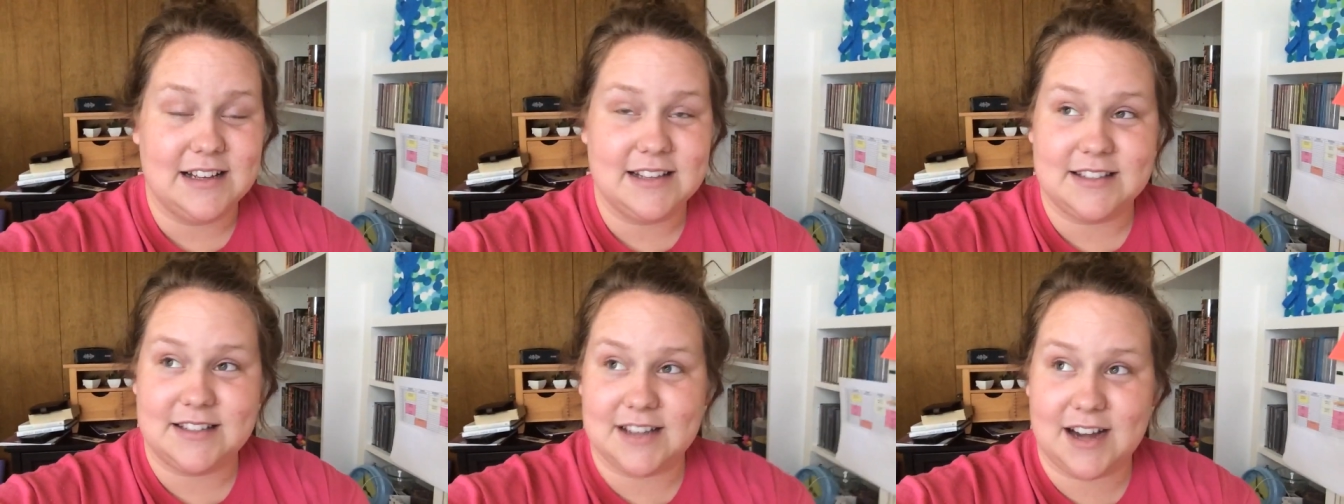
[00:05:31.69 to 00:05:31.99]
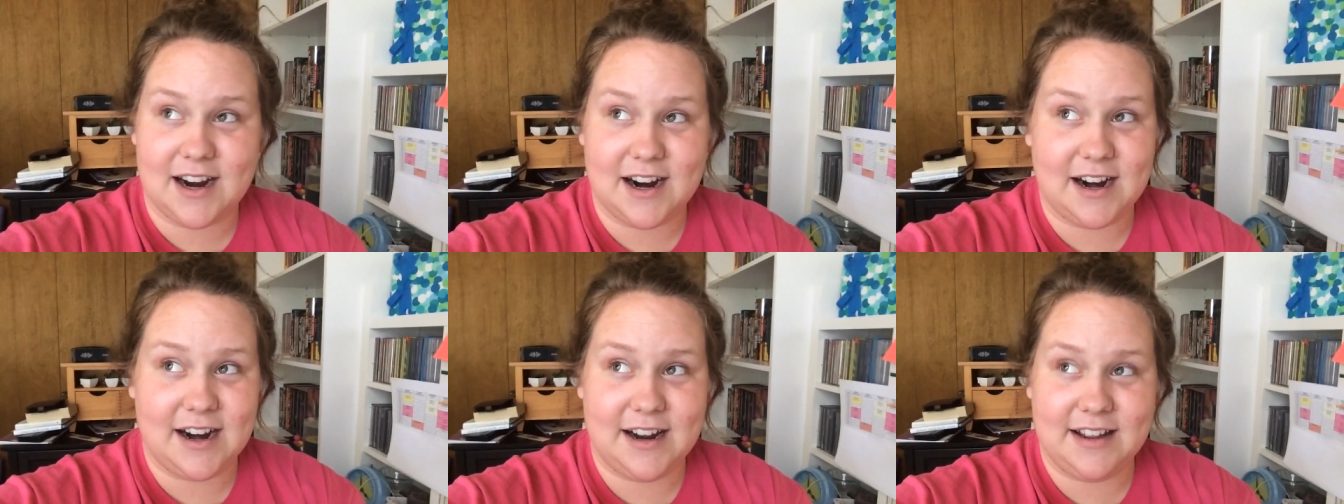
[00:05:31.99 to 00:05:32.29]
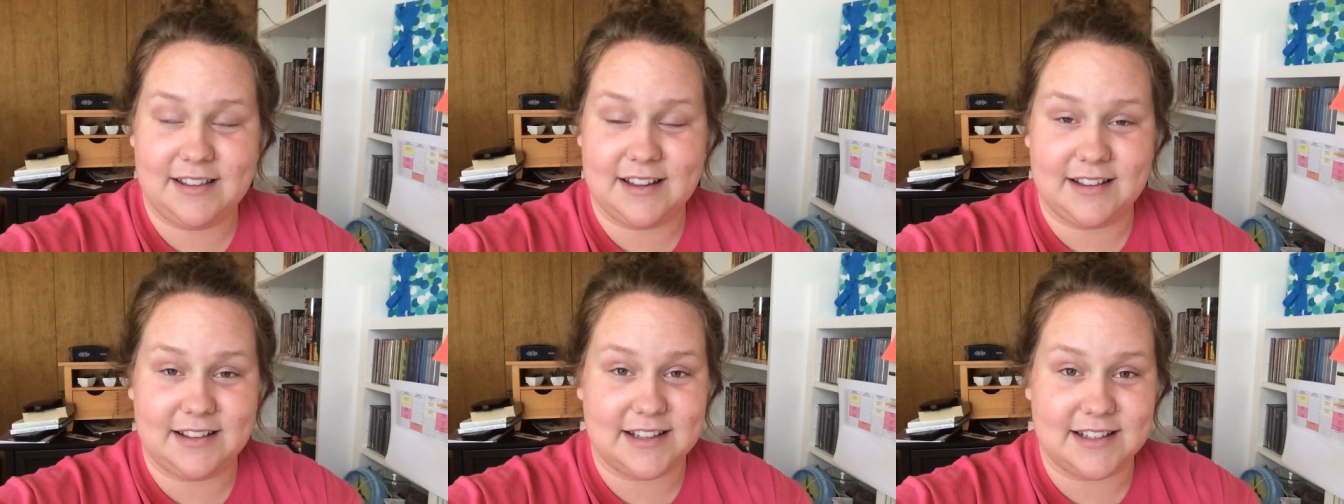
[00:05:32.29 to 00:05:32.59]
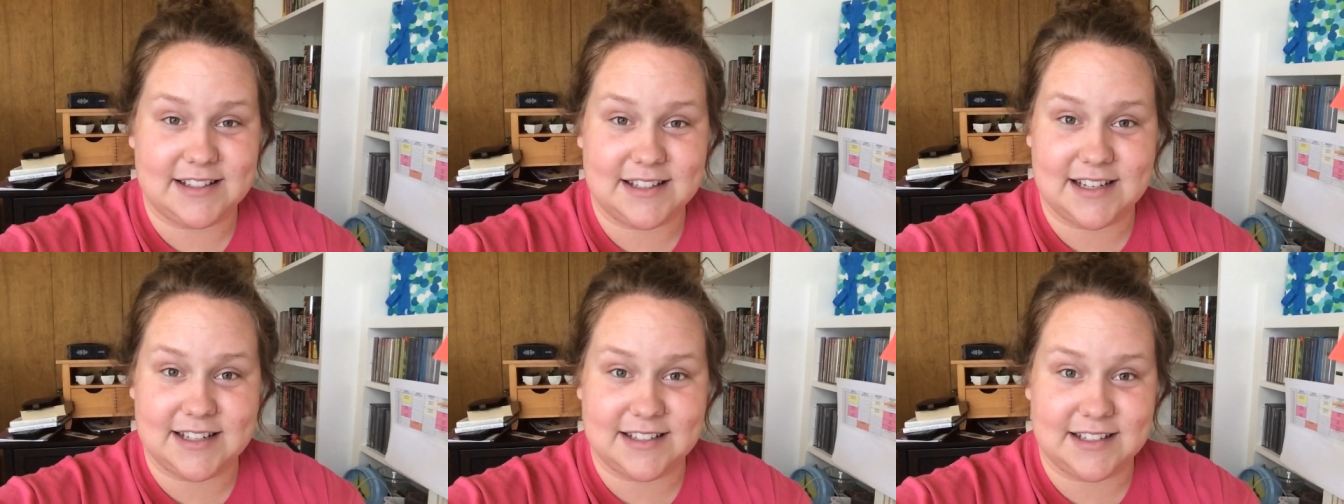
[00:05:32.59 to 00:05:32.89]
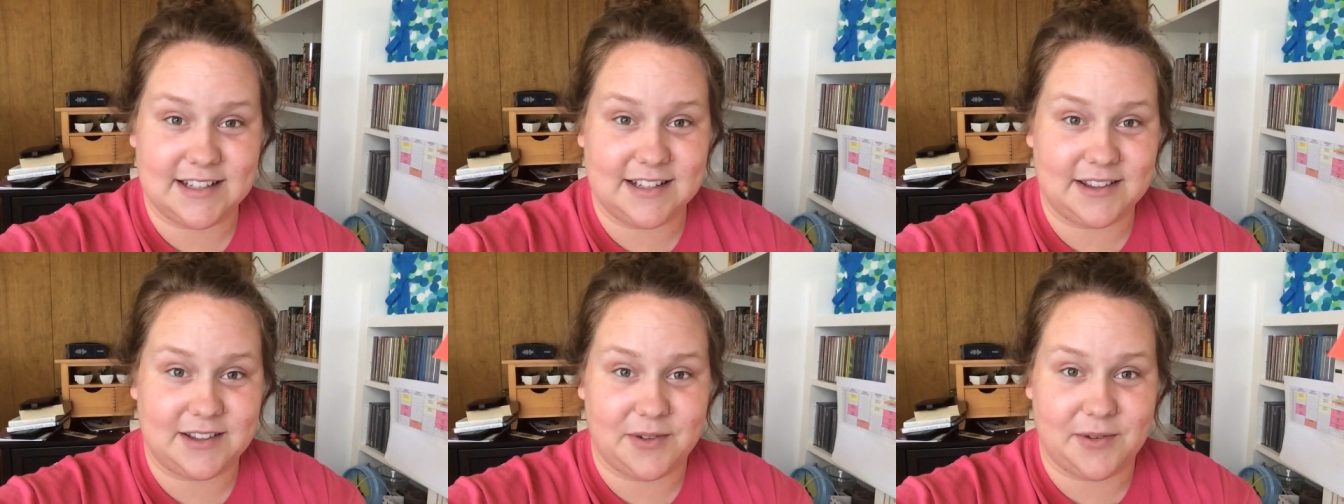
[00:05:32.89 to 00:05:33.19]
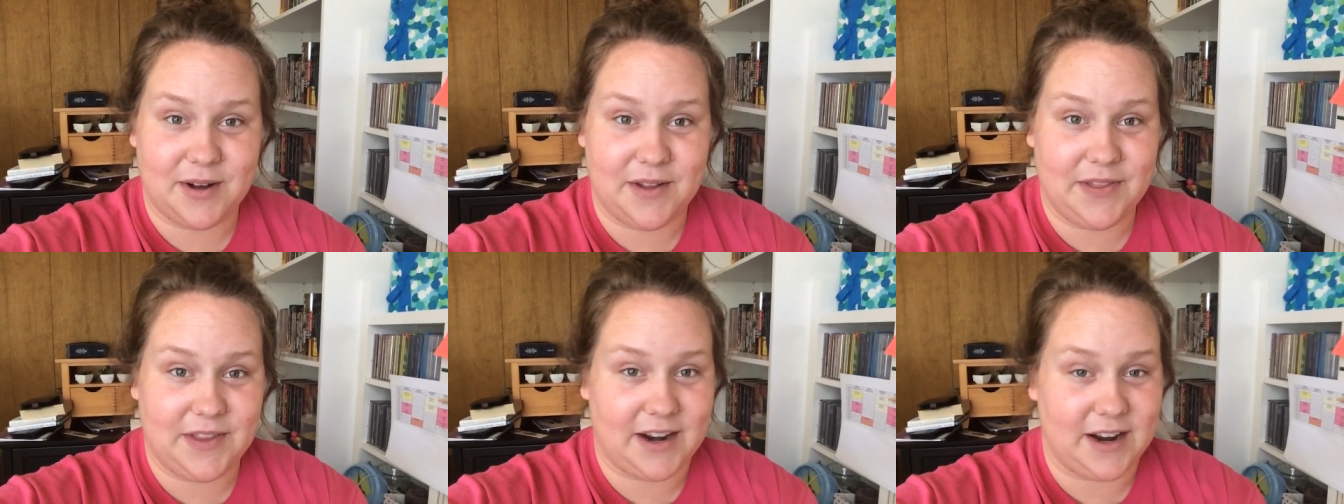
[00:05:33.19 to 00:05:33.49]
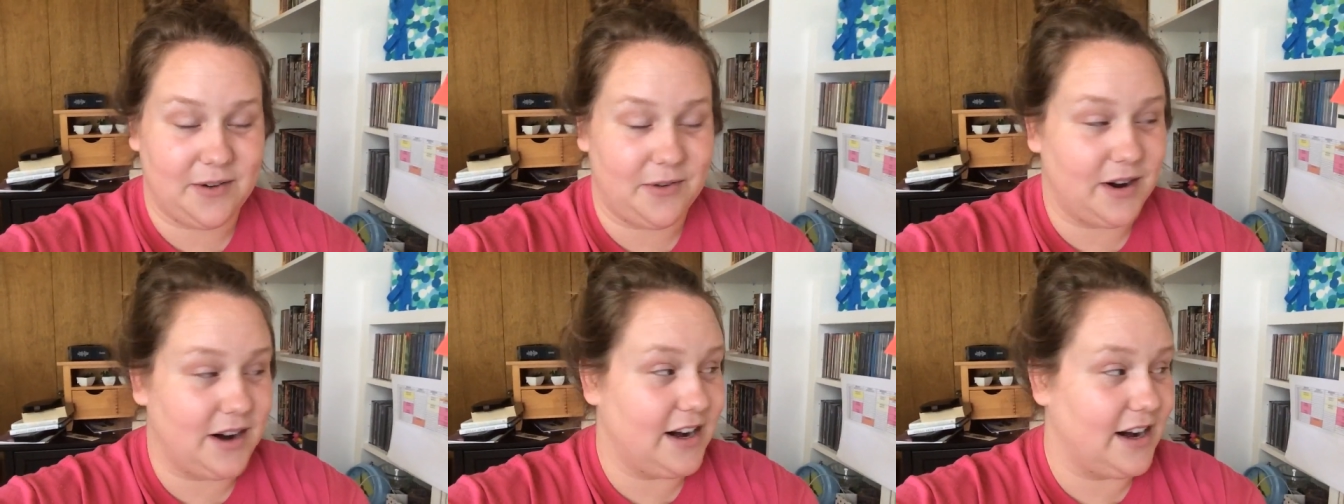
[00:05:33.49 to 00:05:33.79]
Sorry that this isn't the one
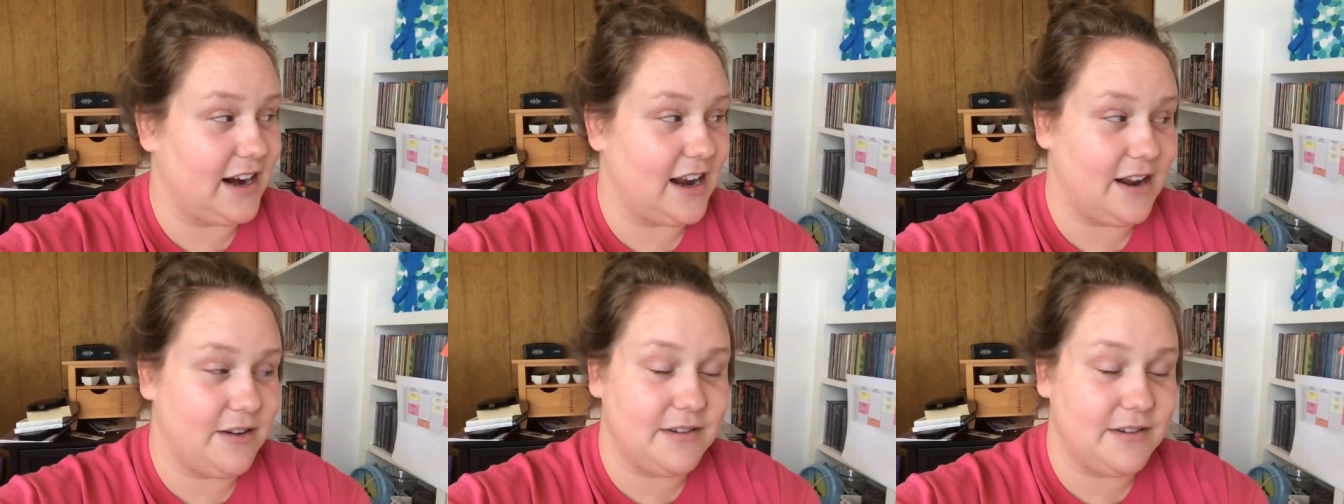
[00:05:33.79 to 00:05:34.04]
that I wanted.